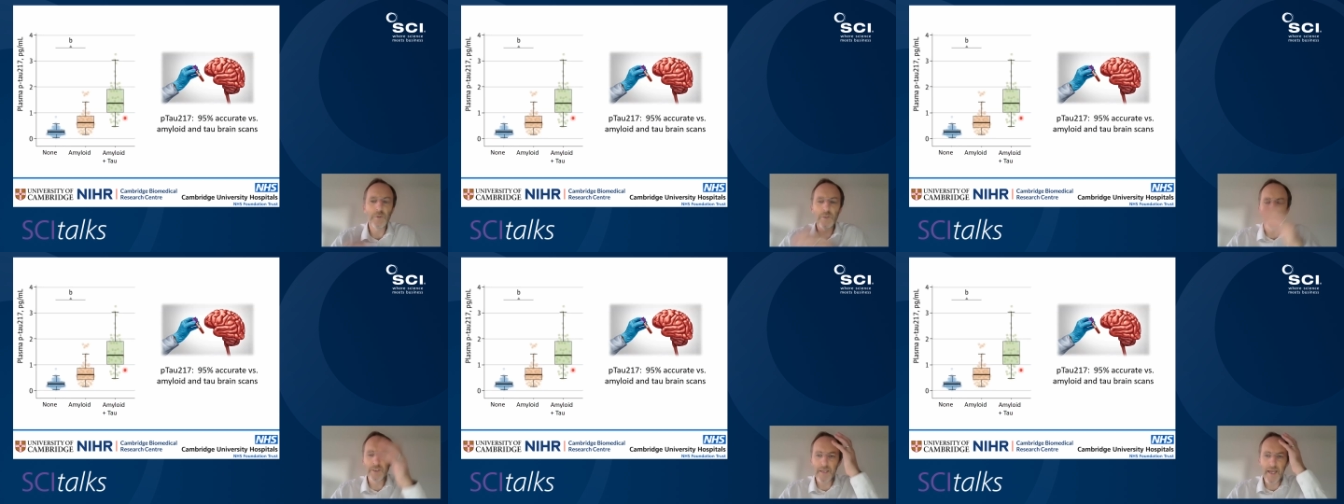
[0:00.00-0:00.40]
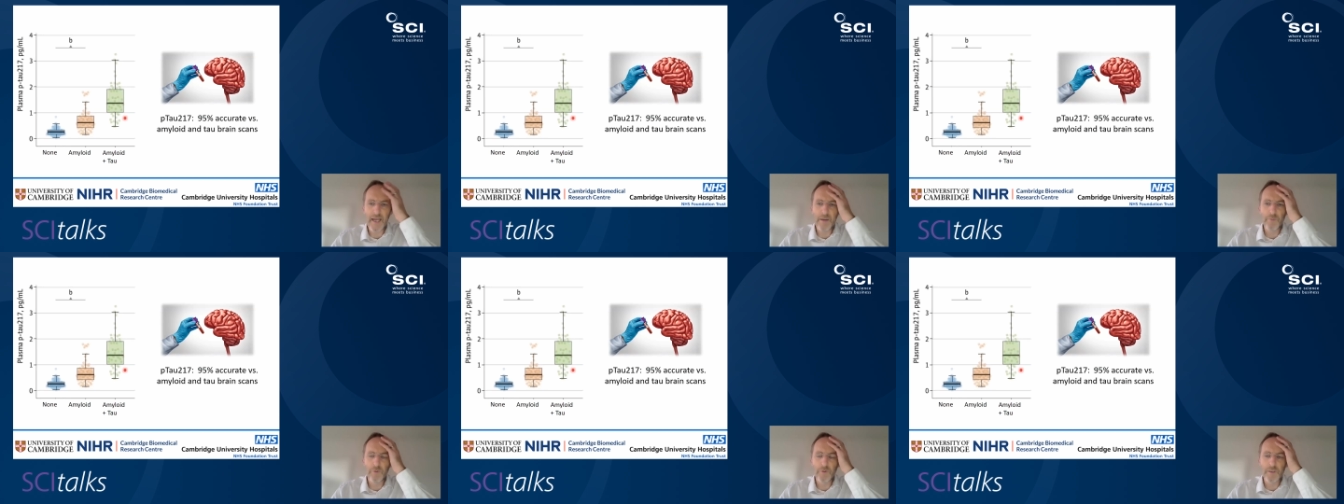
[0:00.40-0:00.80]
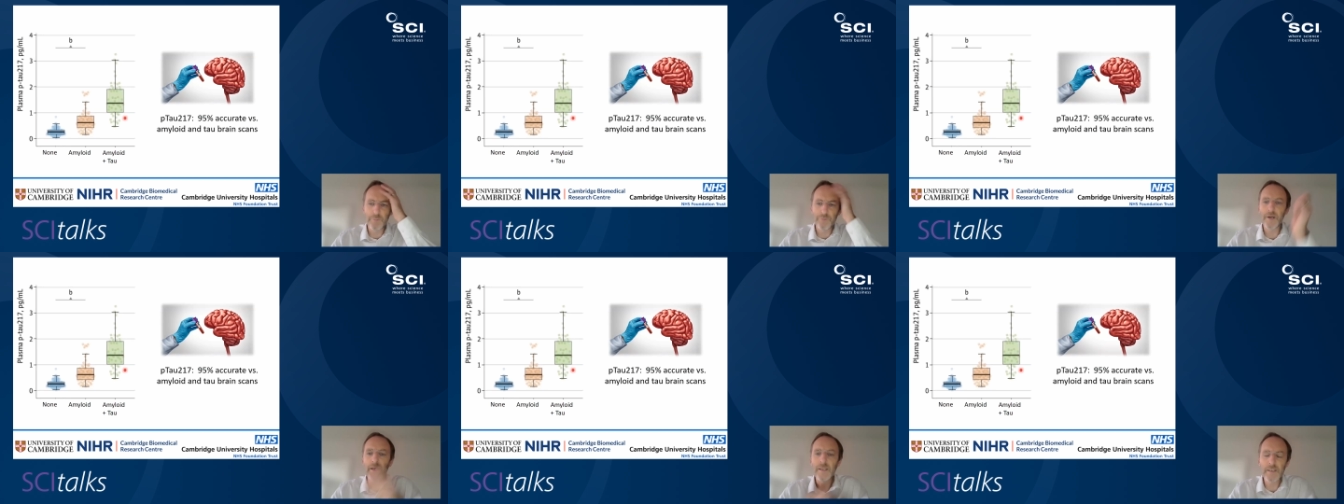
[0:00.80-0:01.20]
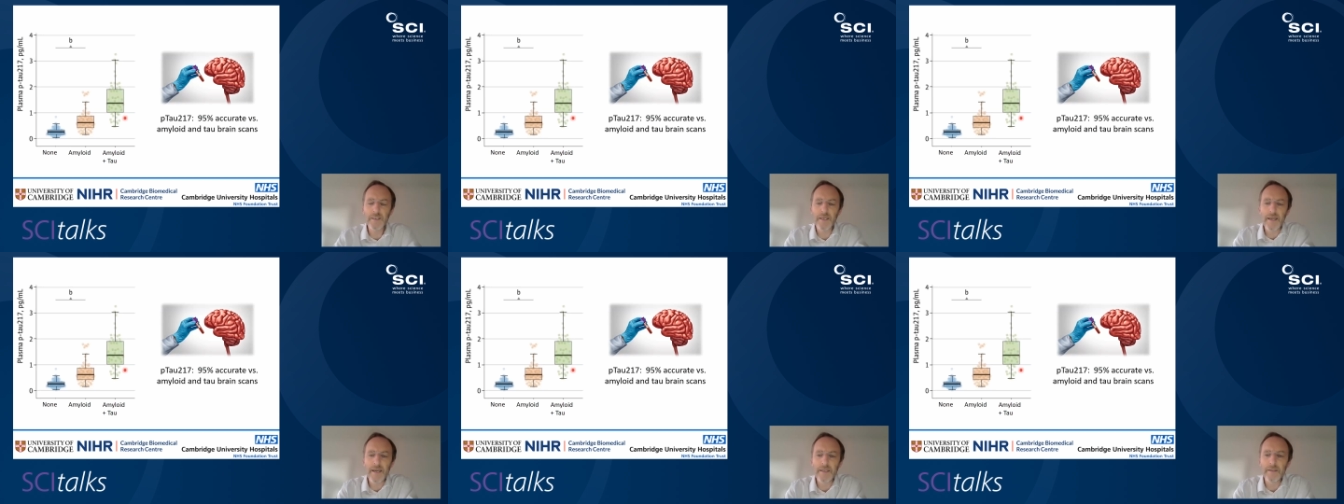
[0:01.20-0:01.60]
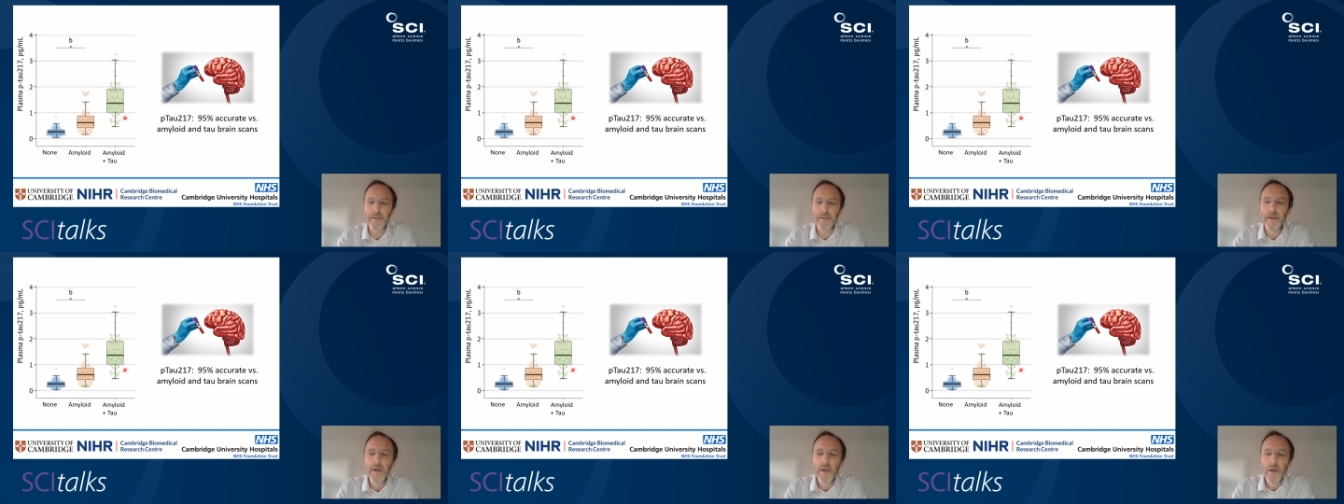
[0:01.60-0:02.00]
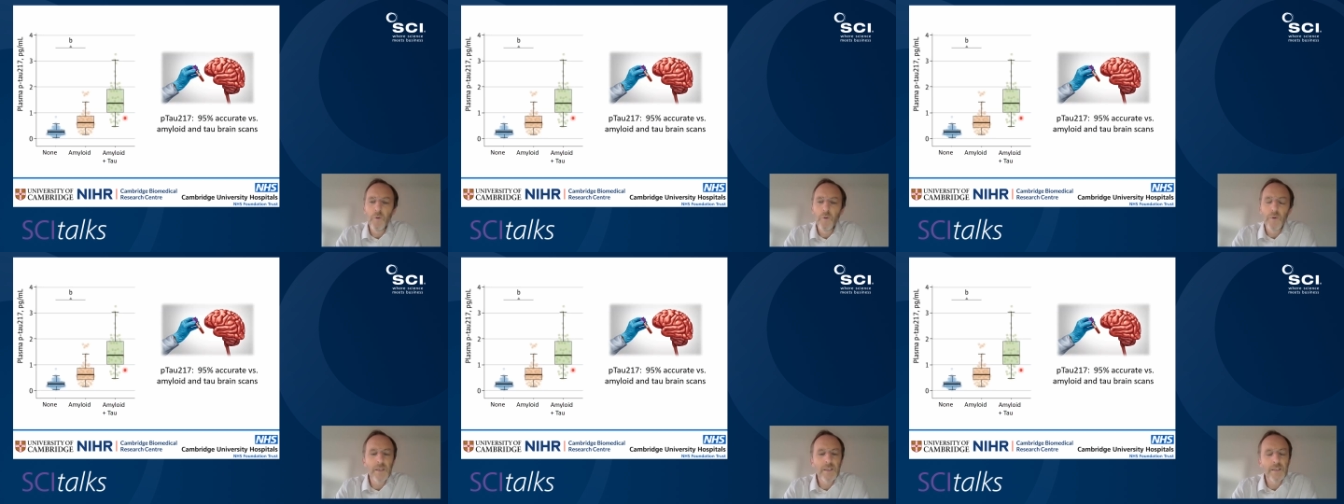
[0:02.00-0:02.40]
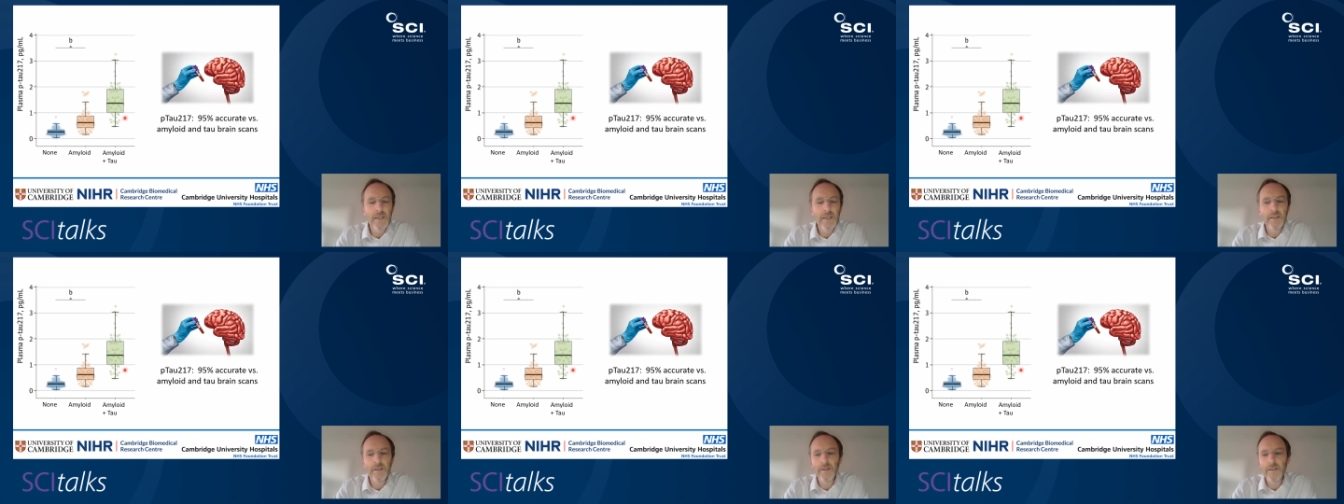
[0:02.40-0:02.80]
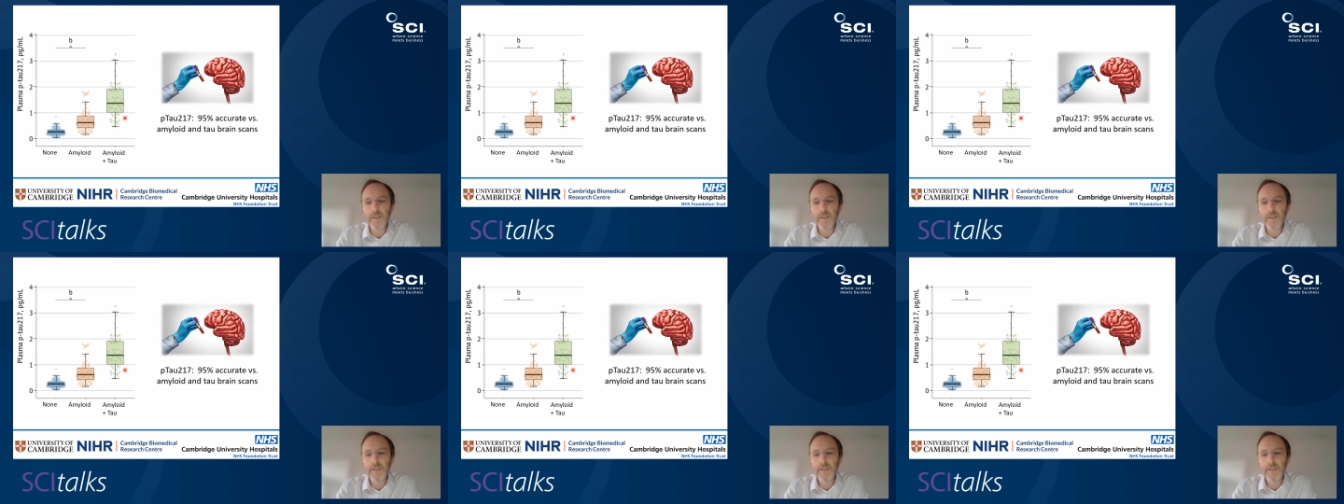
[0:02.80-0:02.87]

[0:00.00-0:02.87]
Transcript: which is an amyloid brain scan, we see